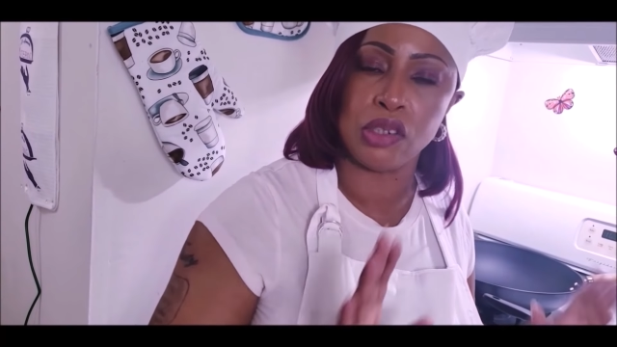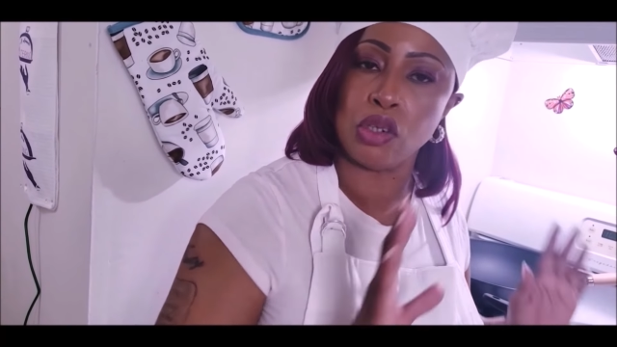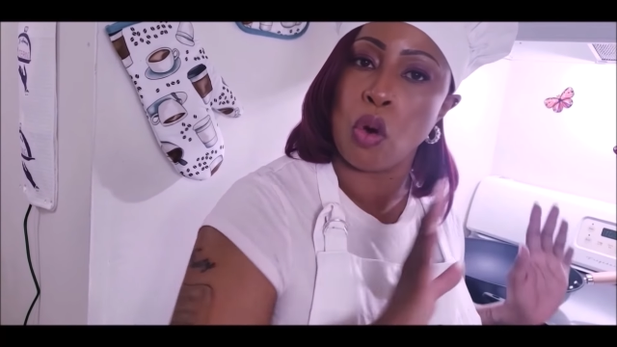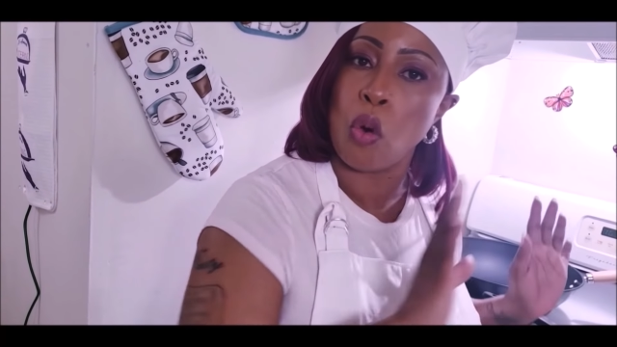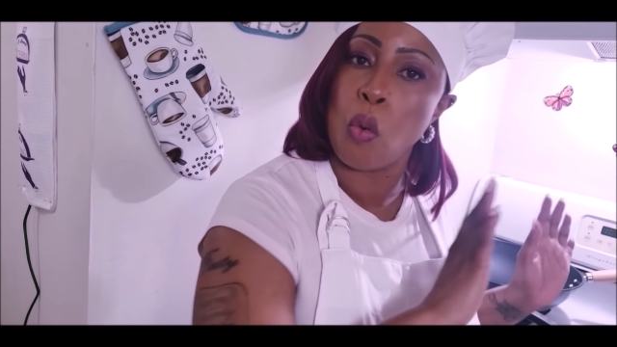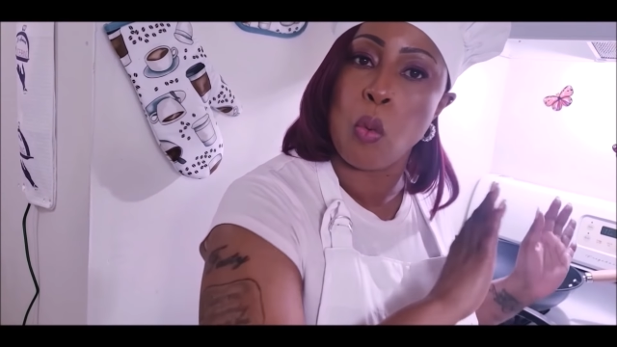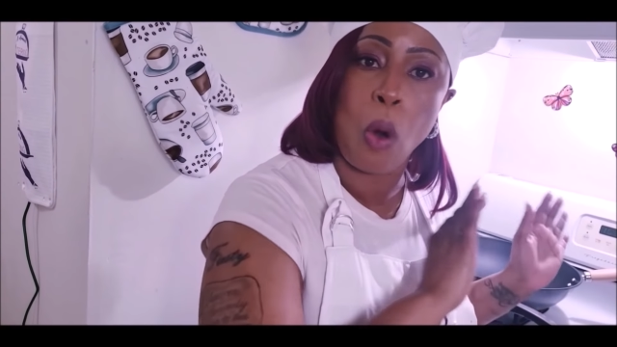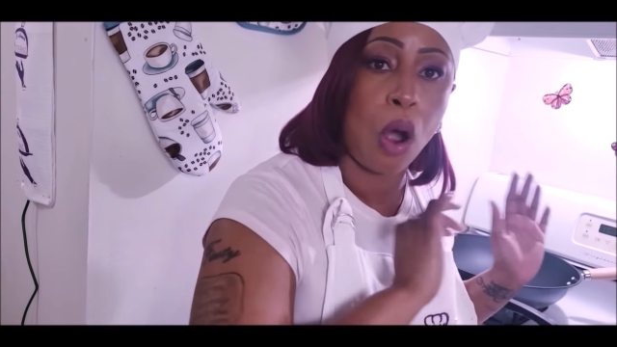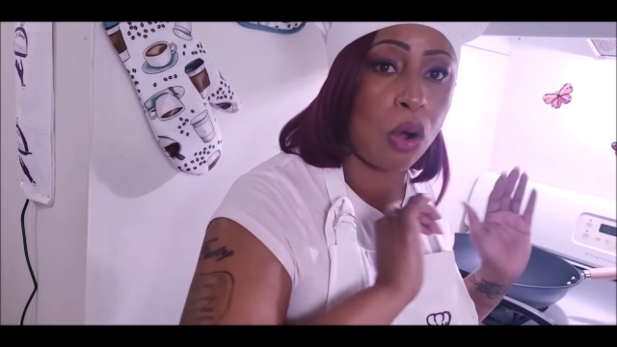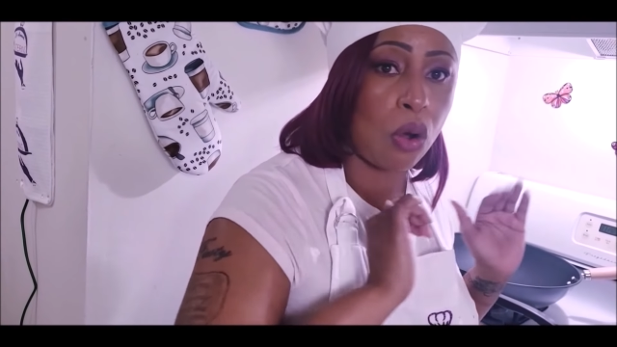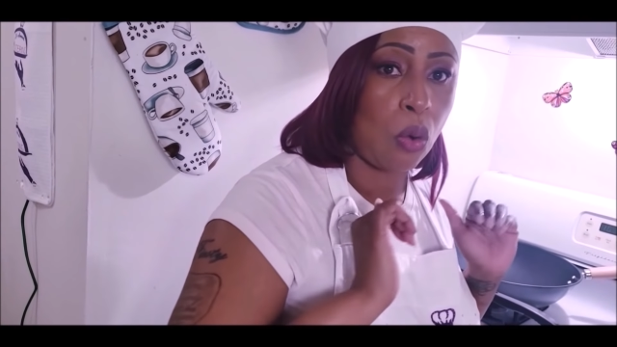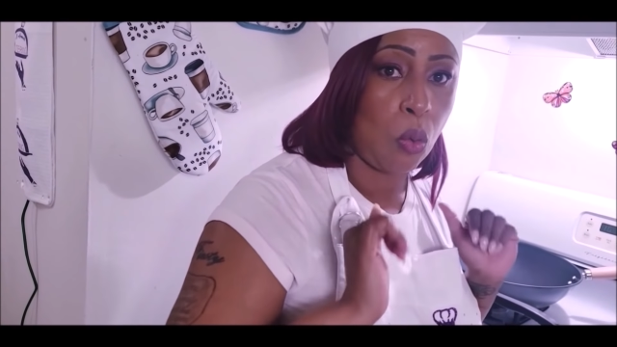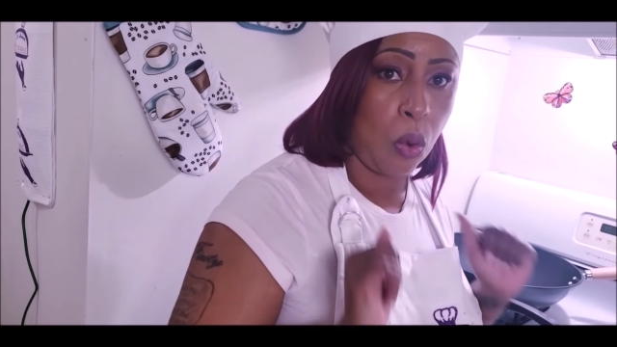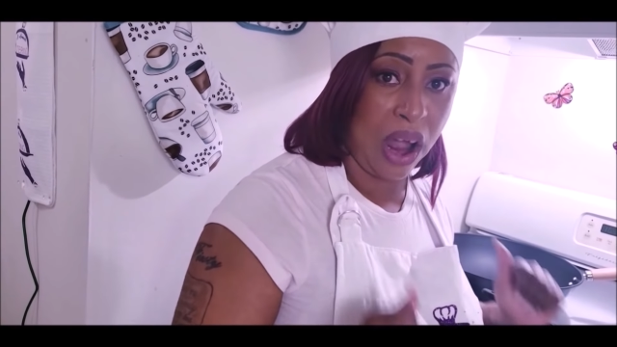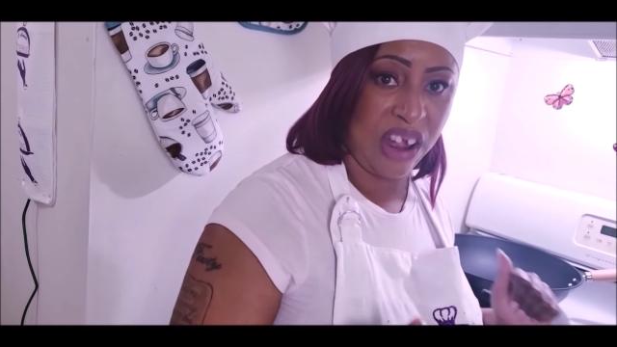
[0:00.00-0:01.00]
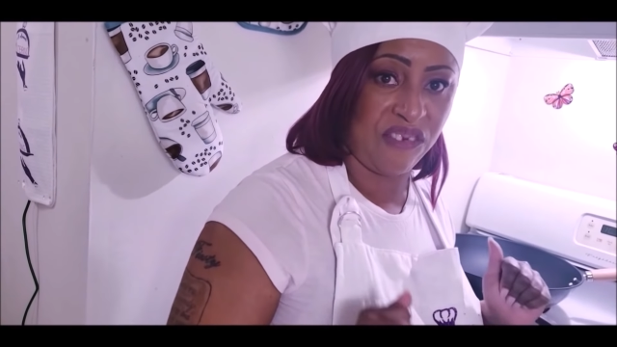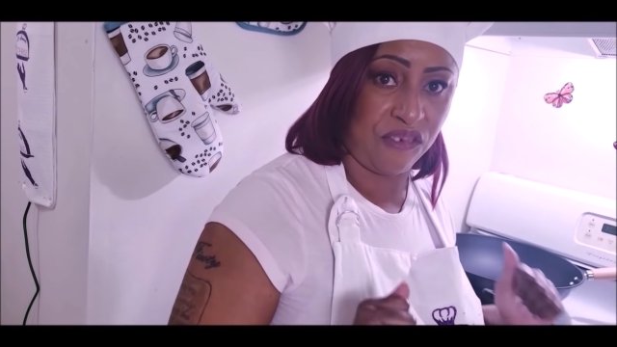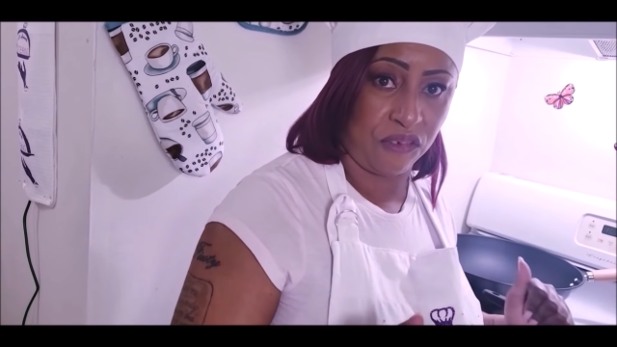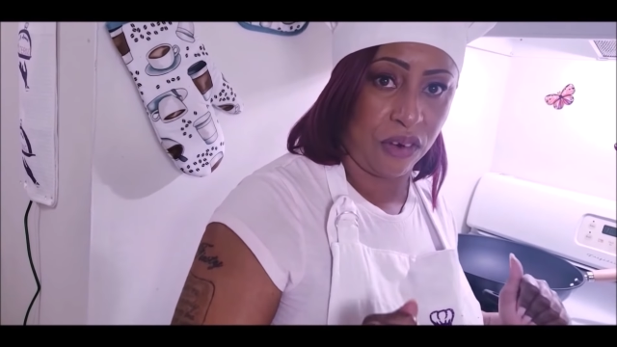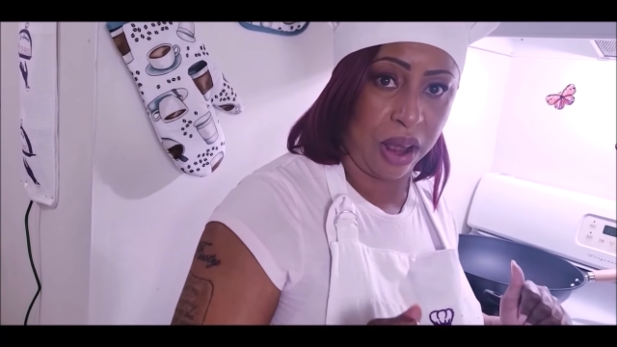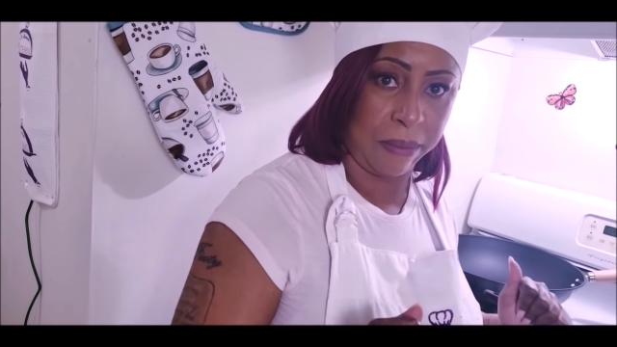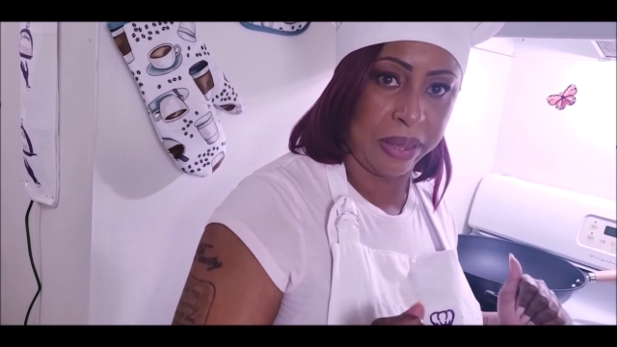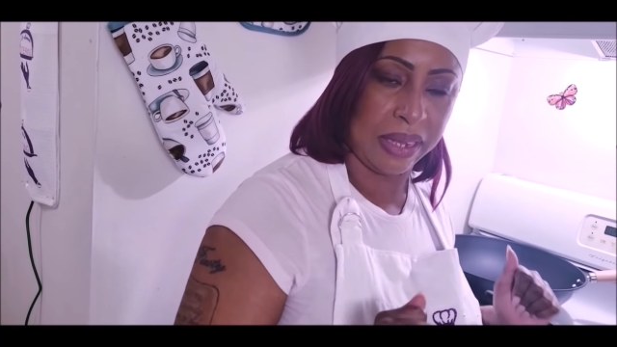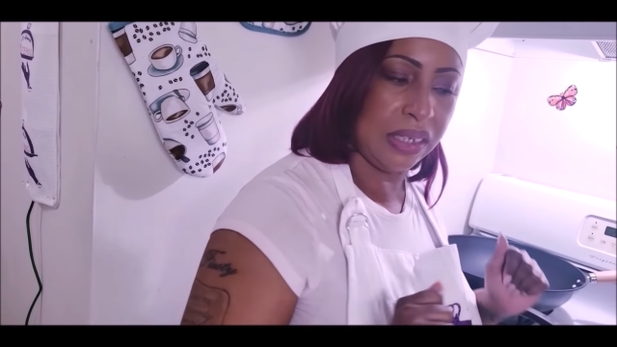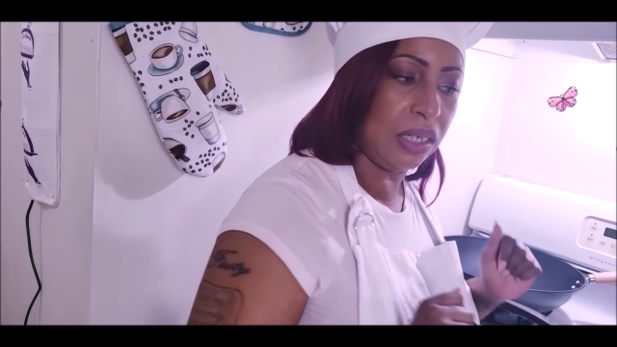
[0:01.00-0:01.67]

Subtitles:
don't walk away from it.